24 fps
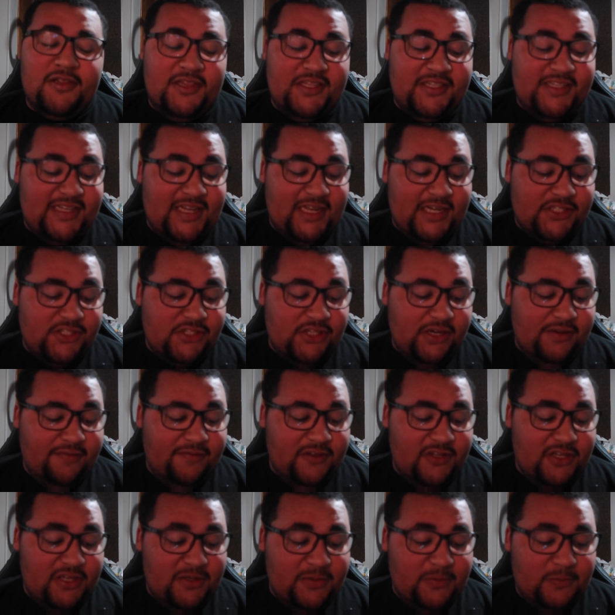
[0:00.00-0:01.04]
The texture
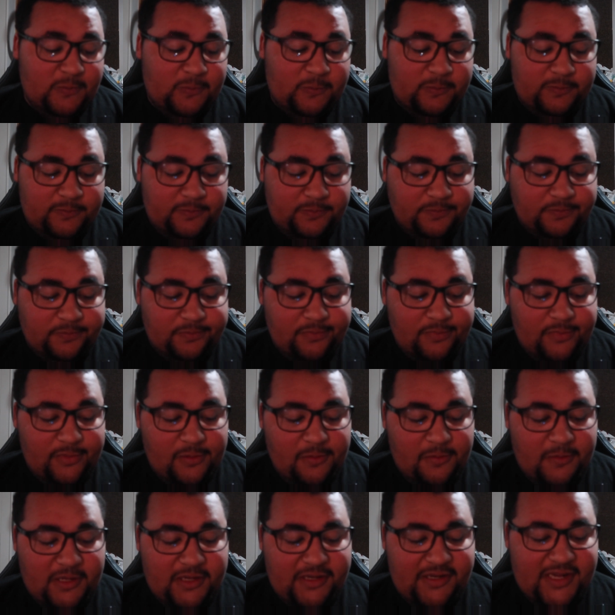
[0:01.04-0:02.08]
of it
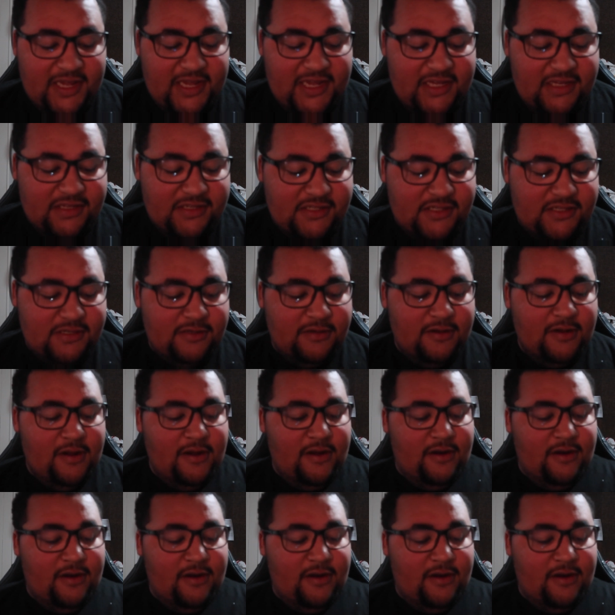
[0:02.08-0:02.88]
and the taste,